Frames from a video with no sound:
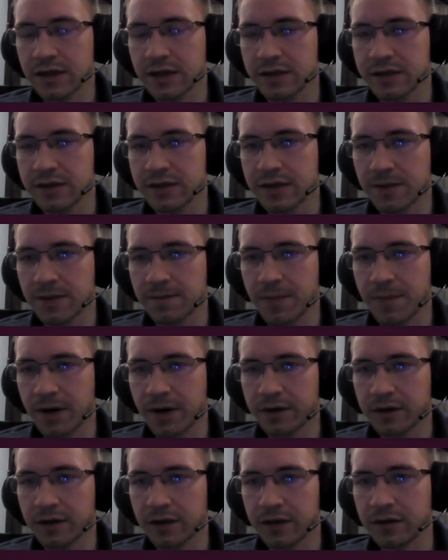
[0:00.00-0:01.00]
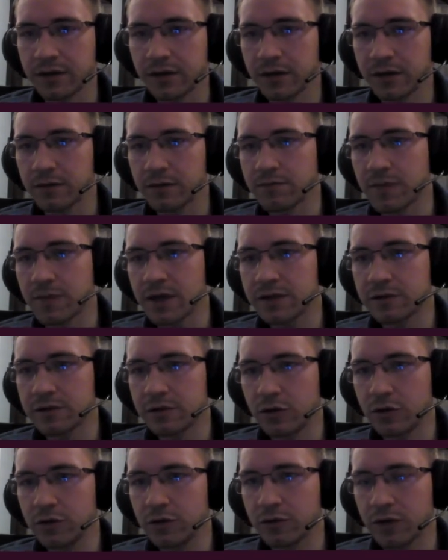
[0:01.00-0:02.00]
some bug in the mass
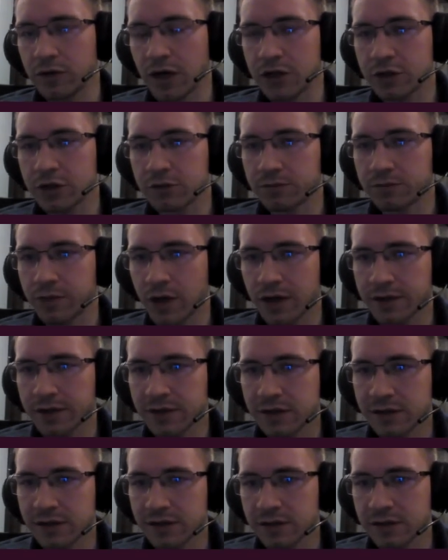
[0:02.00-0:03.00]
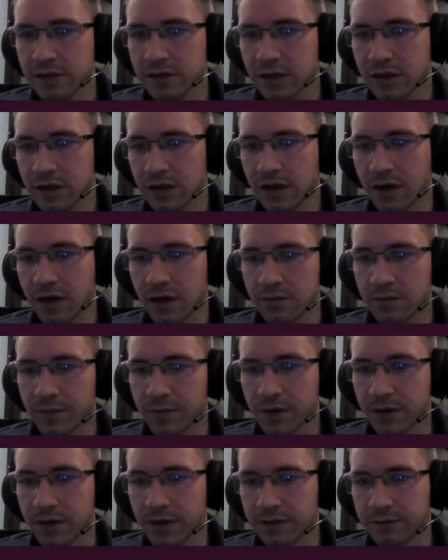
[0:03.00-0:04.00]
node creation process,
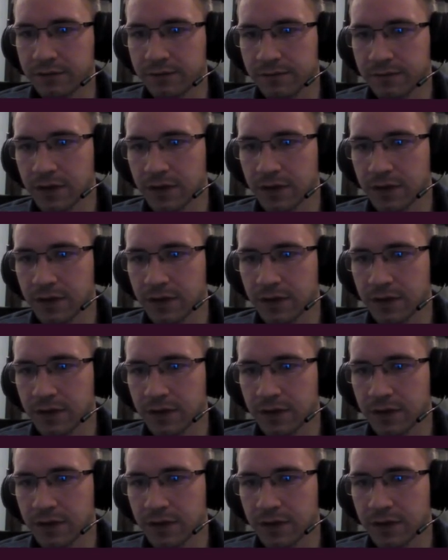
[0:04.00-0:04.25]
but